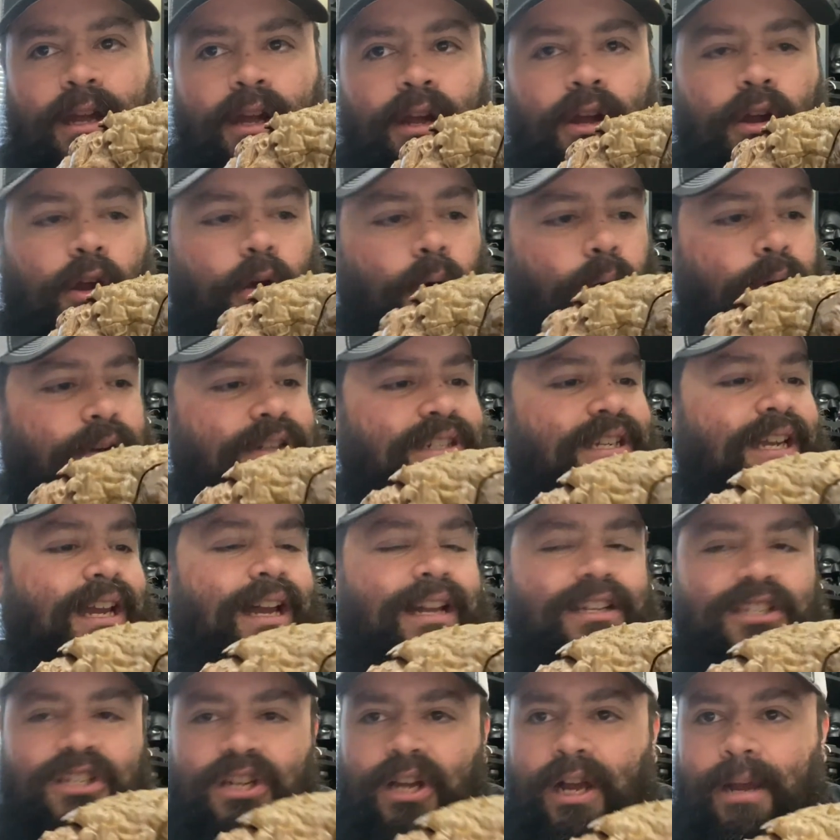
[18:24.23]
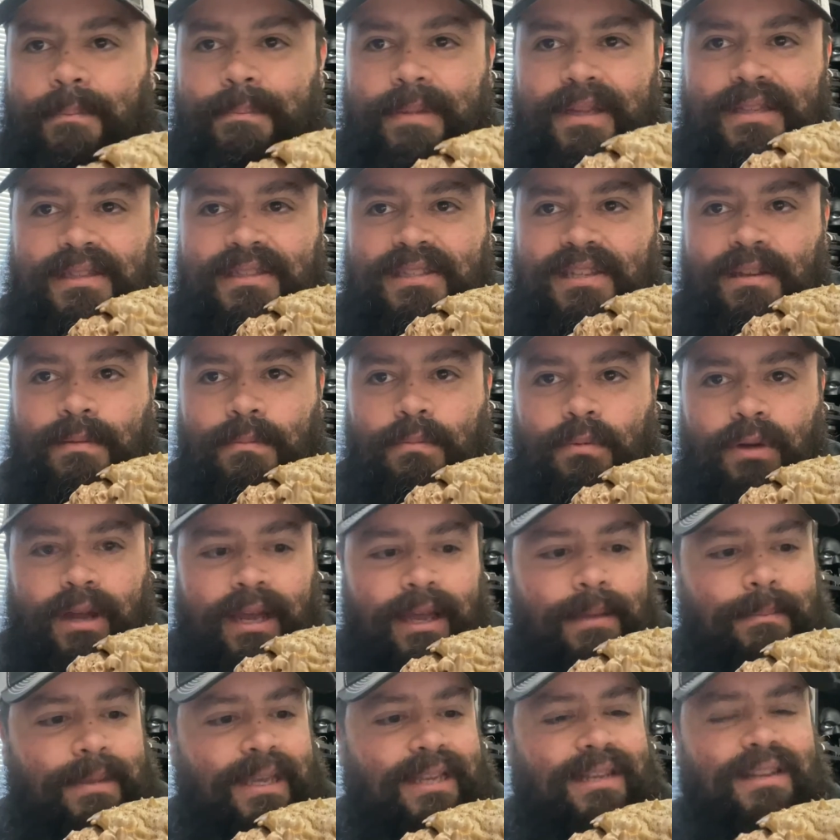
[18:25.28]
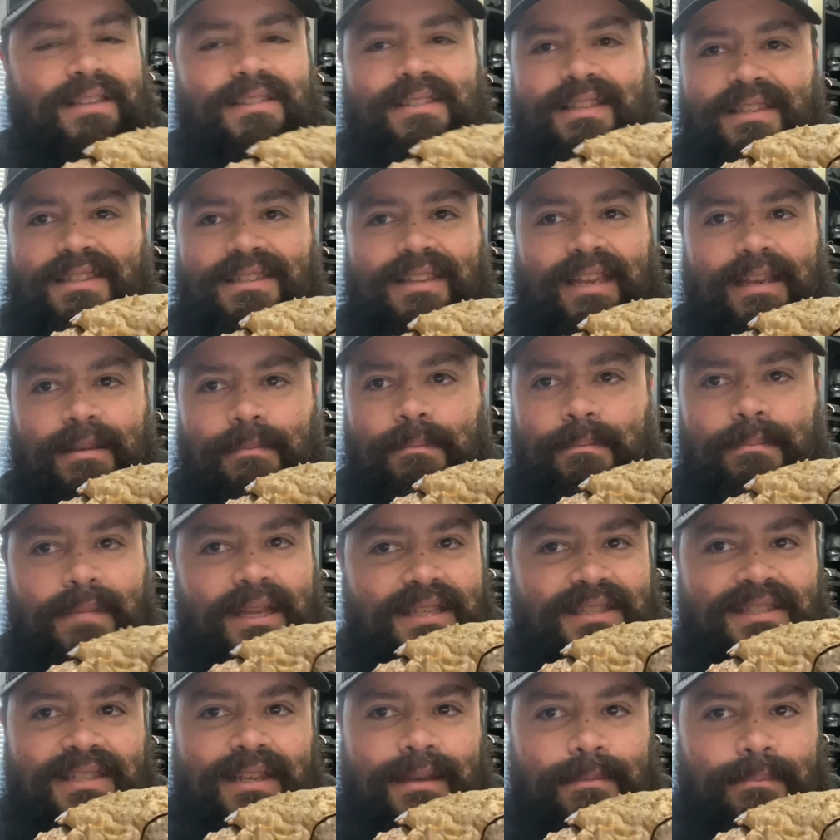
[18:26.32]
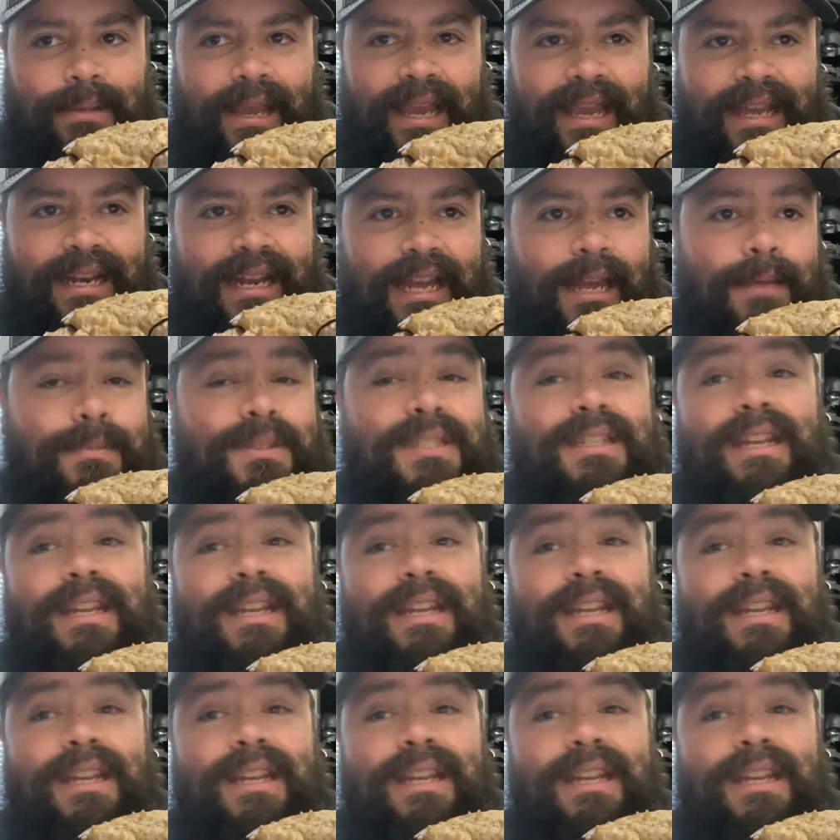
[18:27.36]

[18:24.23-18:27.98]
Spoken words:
or touch up in some way because it's, like, missing paint apps.